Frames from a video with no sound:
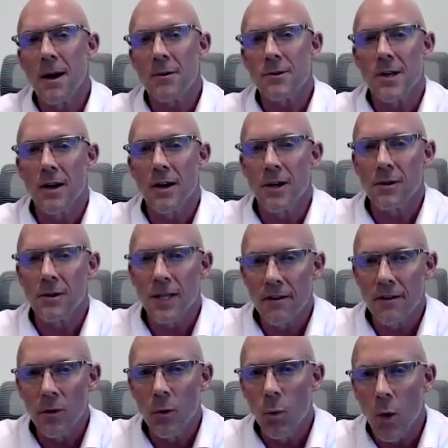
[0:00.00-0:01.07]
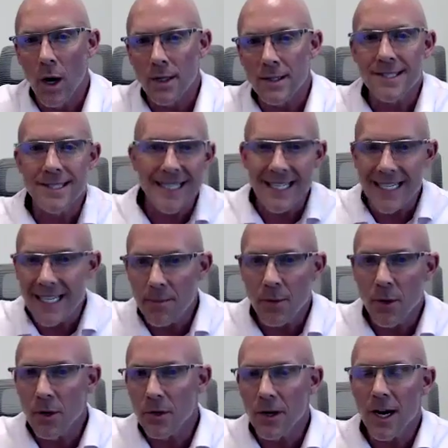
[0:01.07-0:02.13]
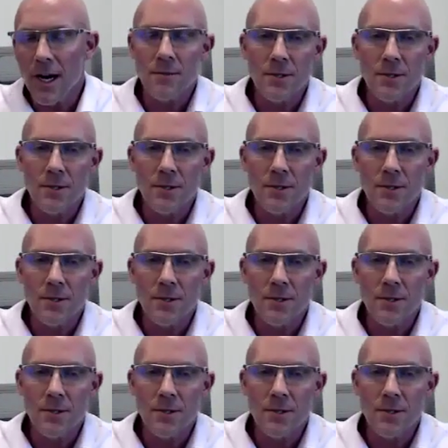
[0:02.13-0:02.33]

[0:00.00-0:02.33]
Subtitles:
I was on their level 1 CD program.